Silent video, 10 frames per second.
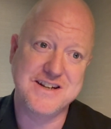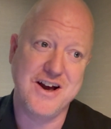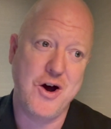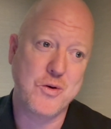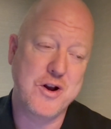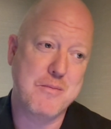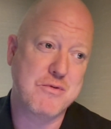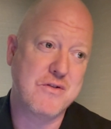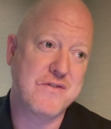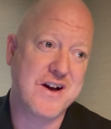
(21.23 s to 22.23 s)
a whole
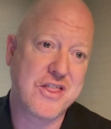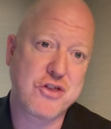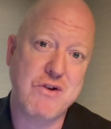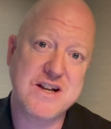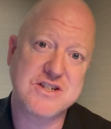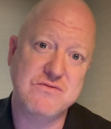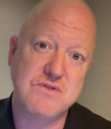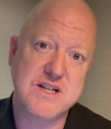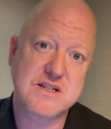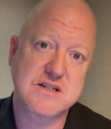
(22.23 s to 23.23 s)
number of uh, threats and
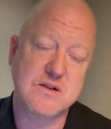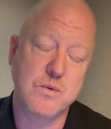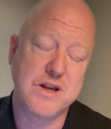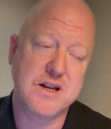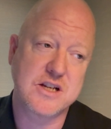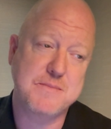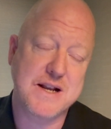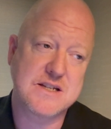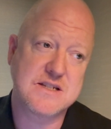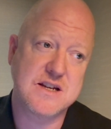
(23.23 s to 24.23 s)
risks that we can
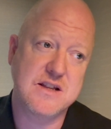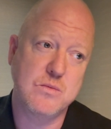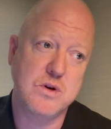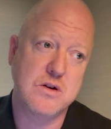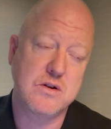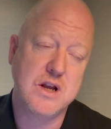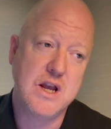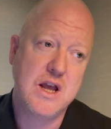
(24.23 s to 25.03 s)
expect to see in the world